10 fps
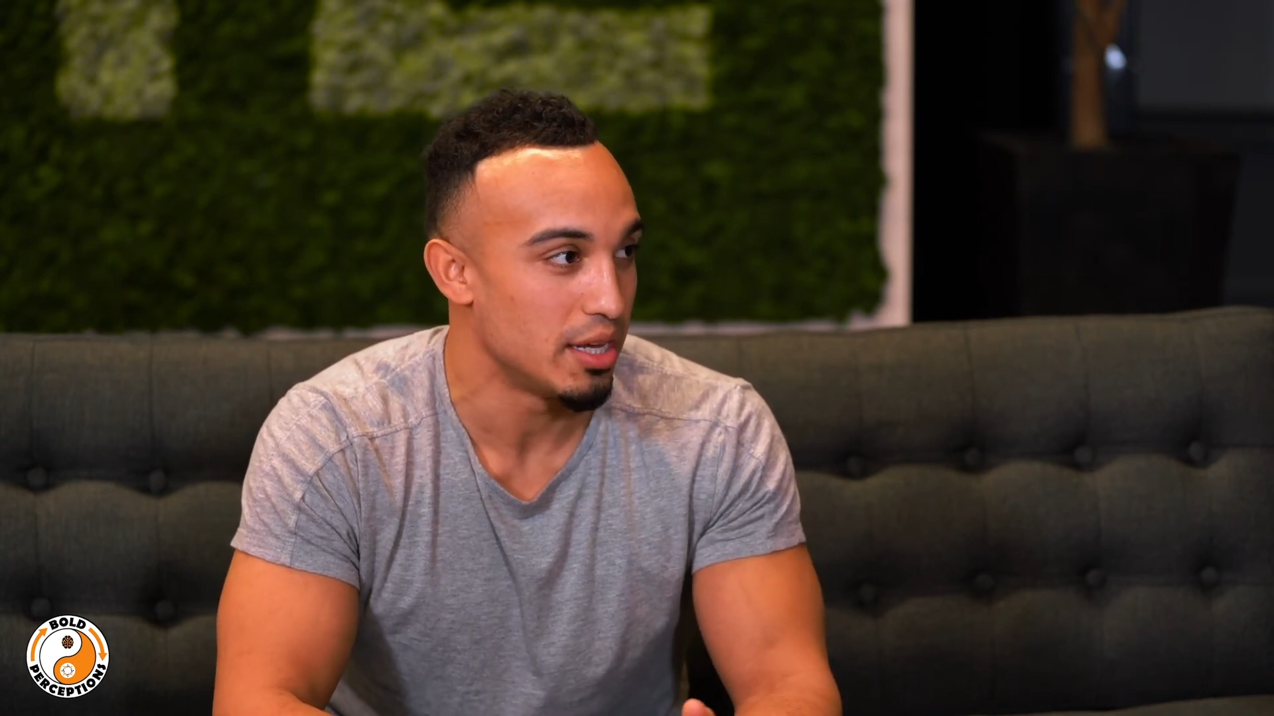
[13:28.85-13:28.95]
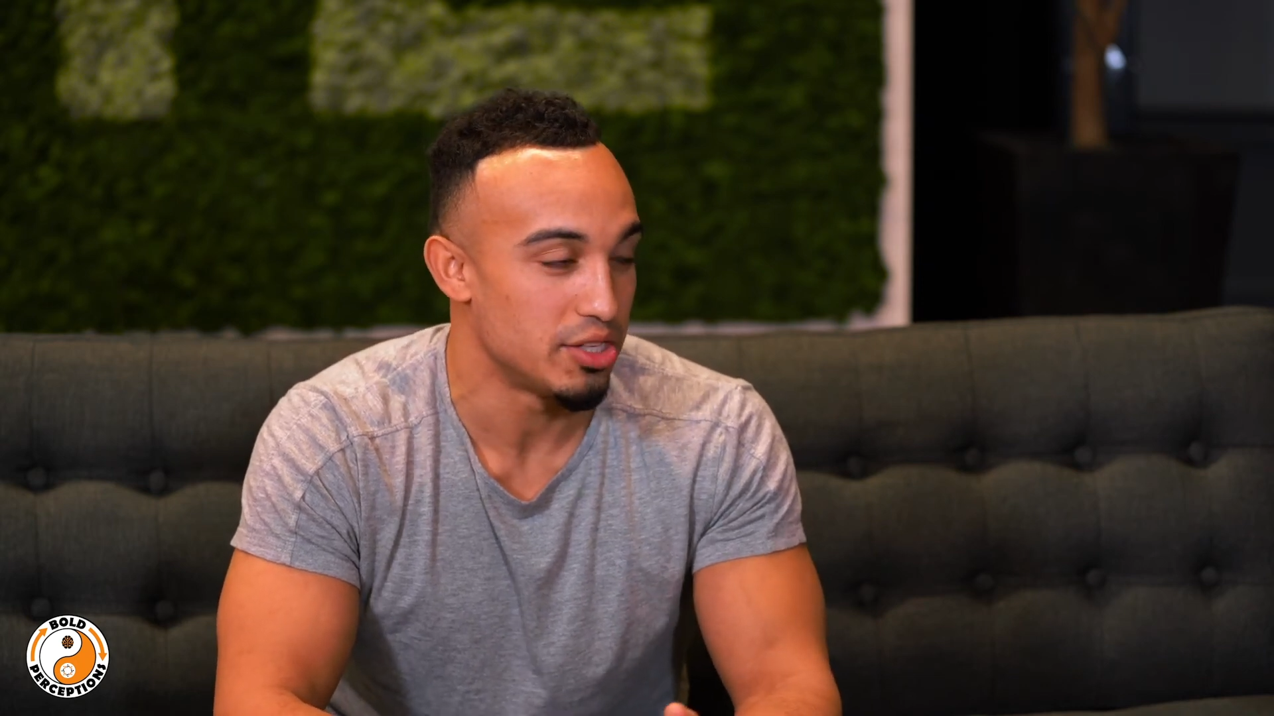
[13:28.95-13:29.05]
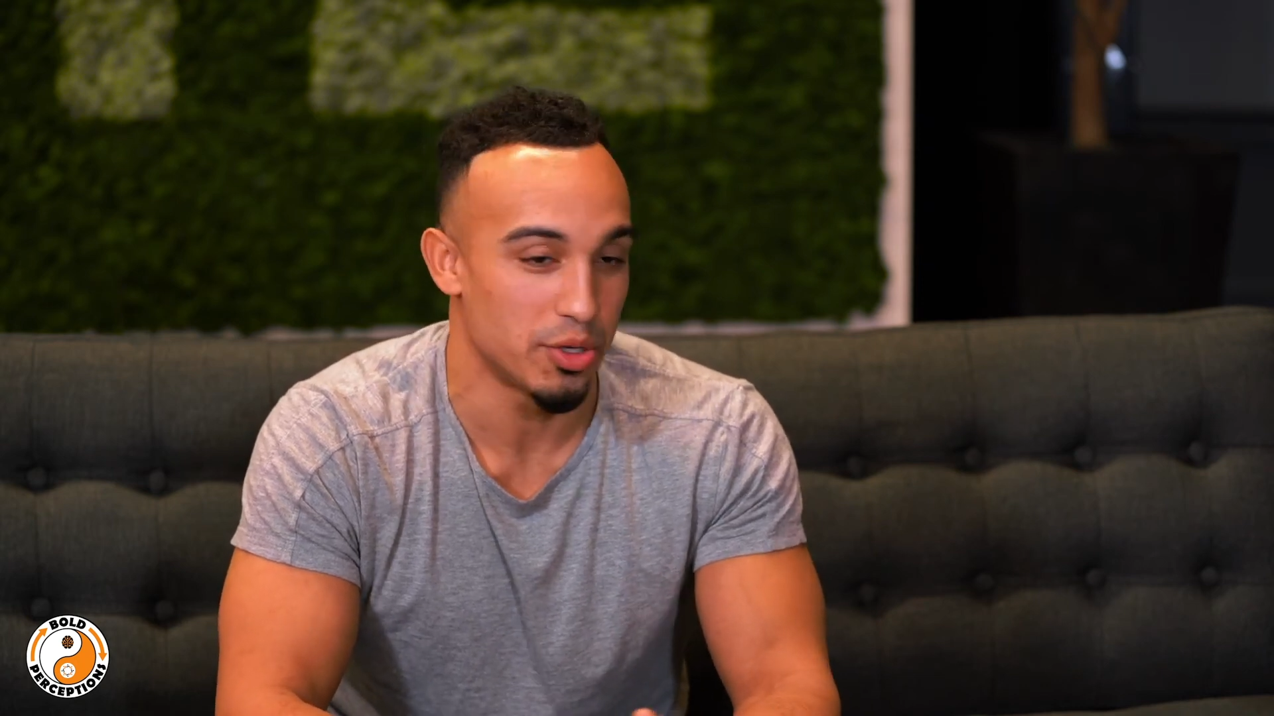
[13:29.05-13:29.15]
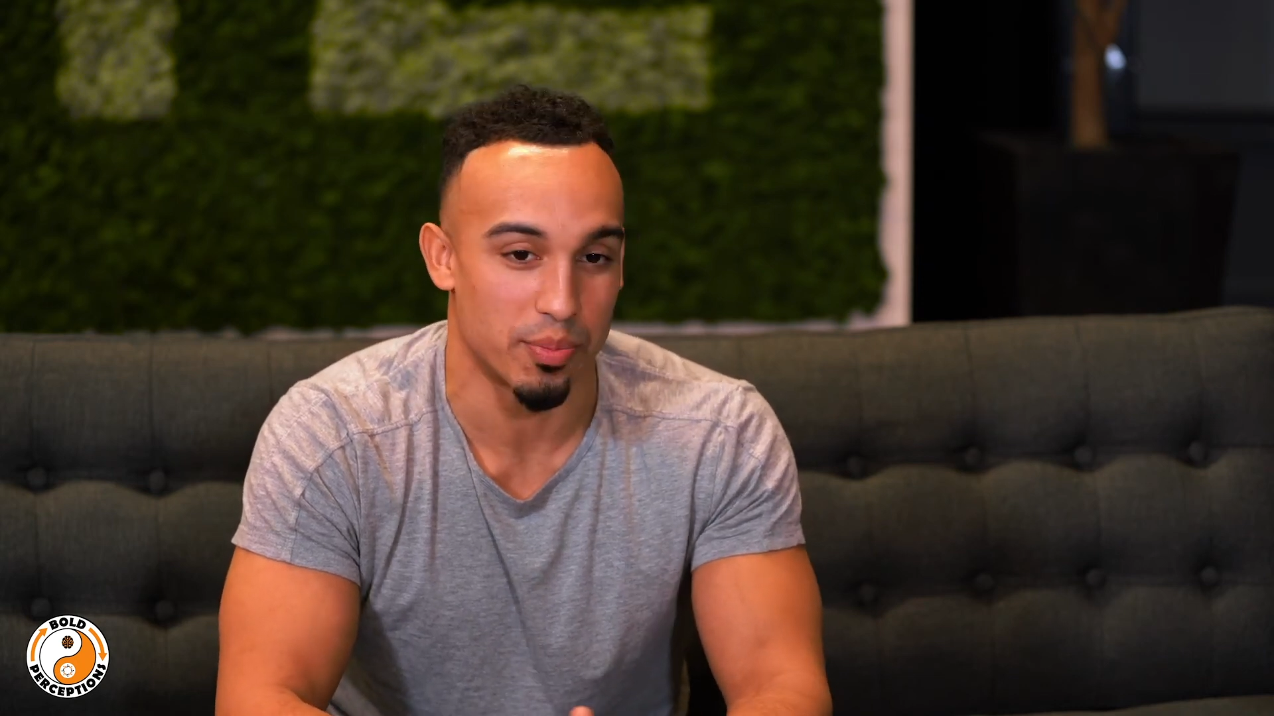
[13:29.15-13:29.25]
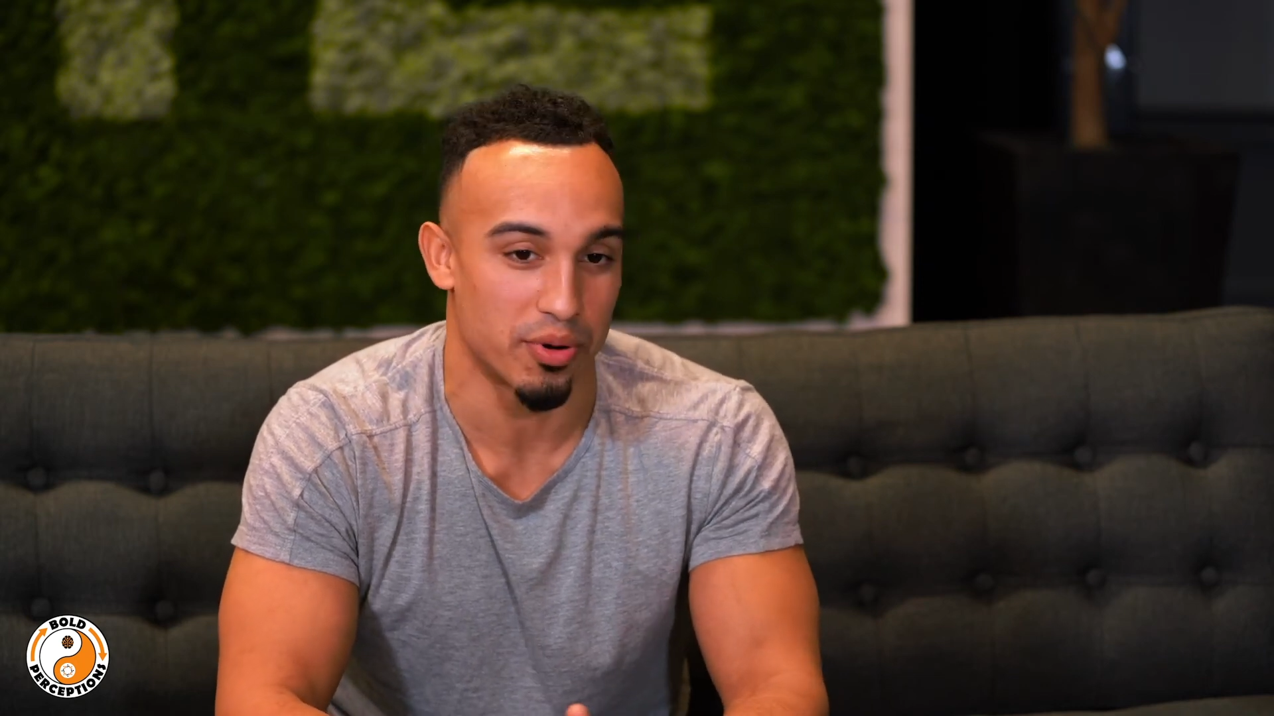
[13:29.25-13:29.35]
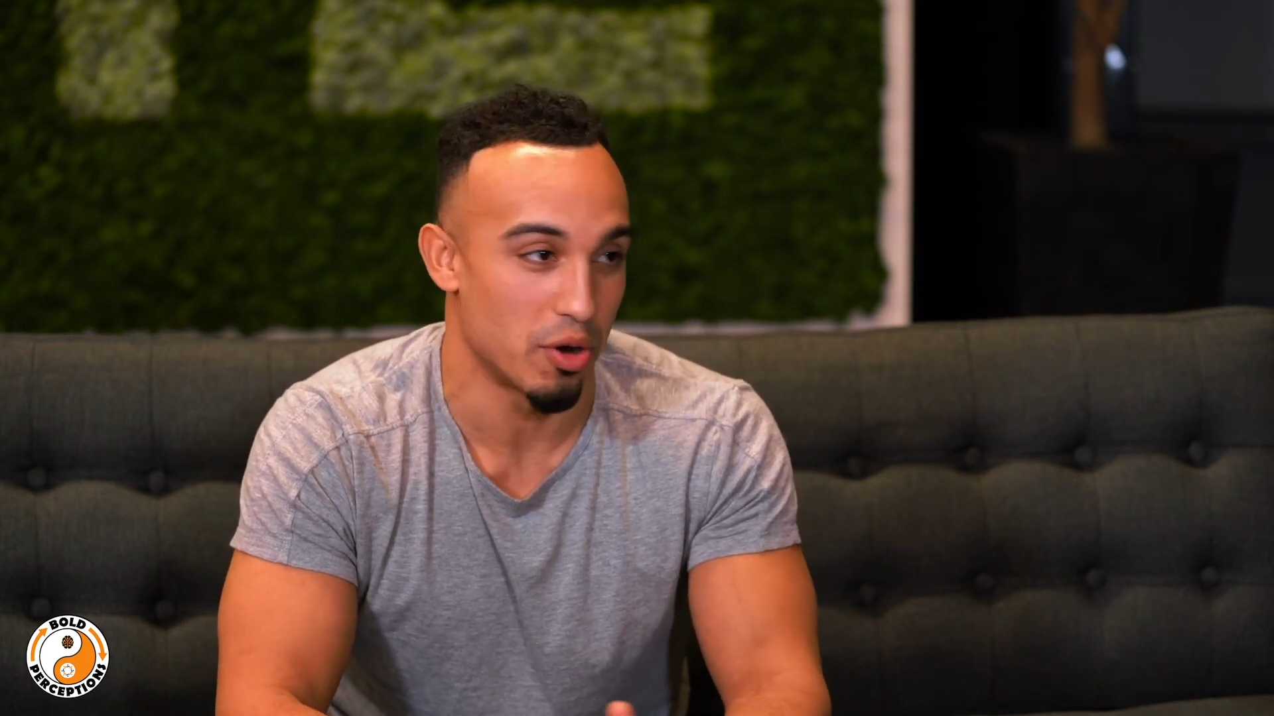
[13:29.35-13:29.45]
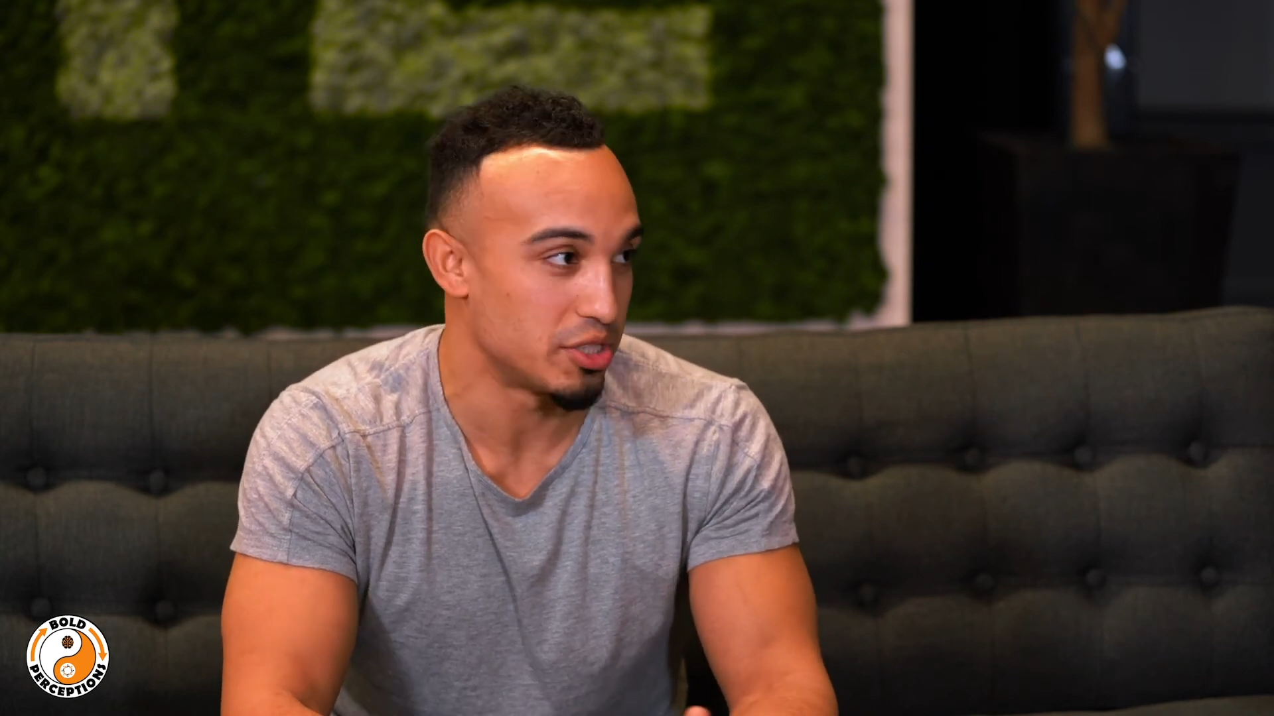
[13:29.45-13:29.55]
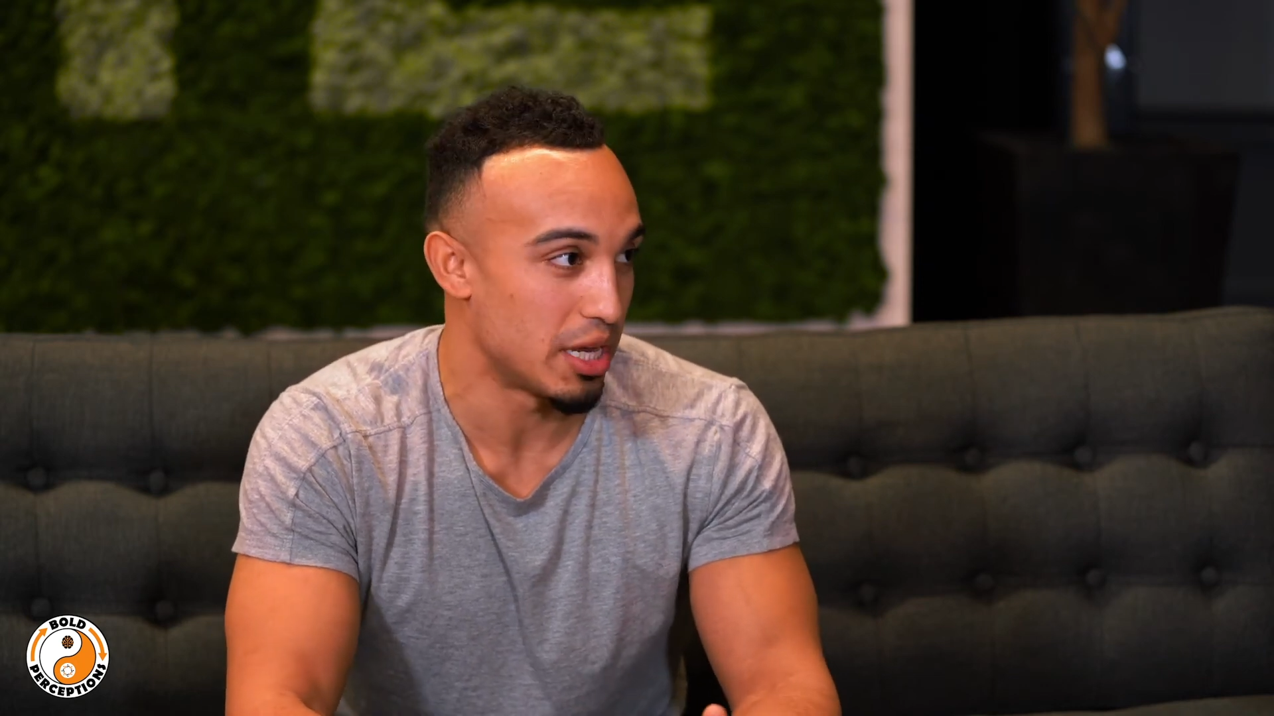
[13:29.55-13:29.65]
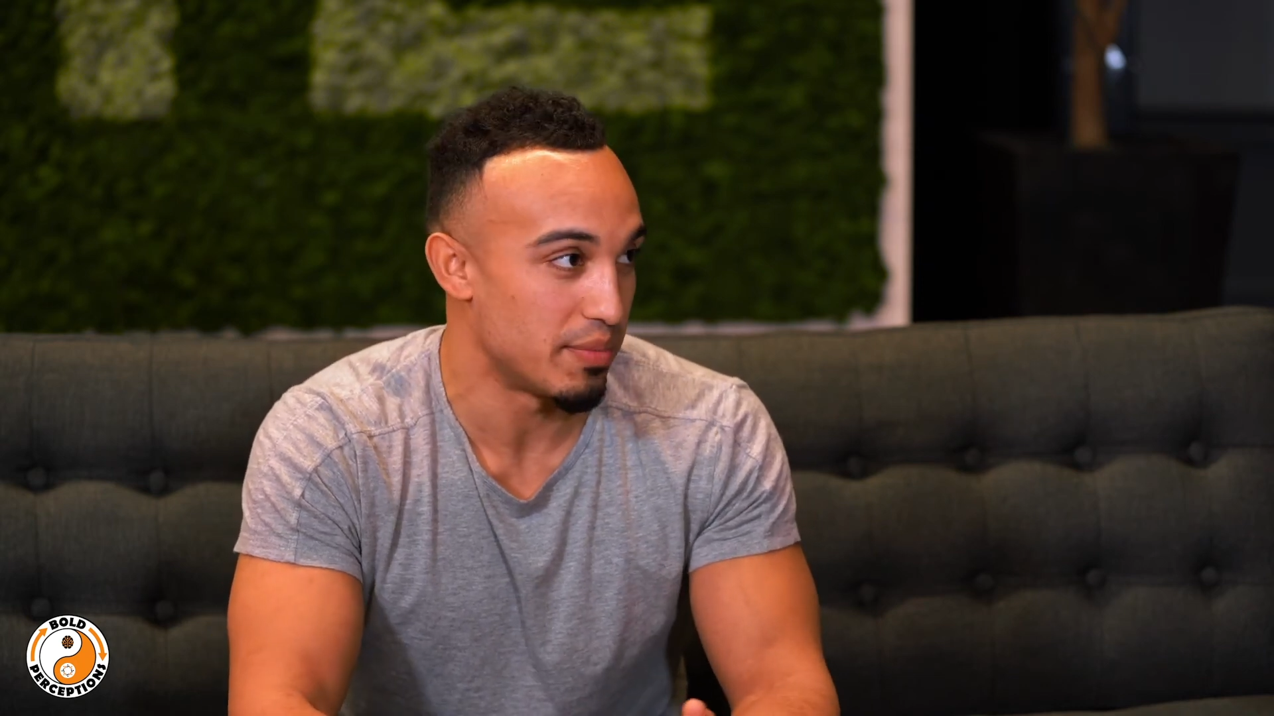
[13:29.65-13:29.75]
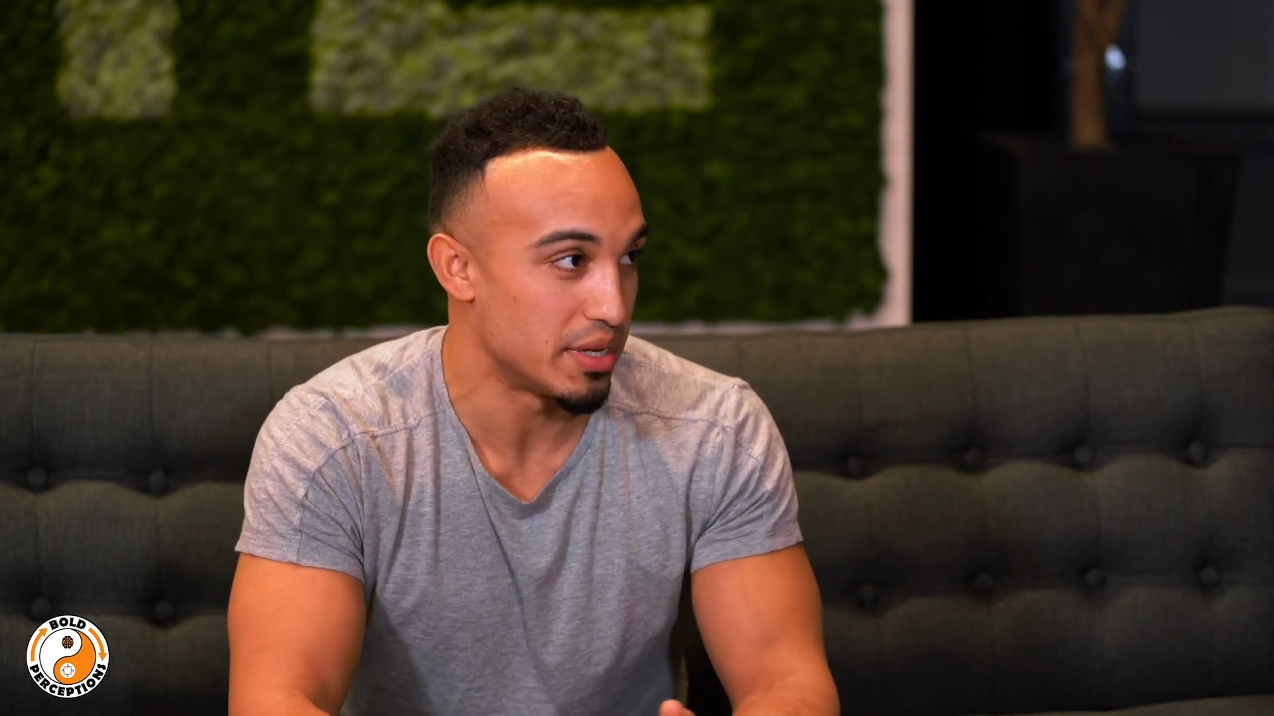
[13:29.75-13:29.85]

to approach that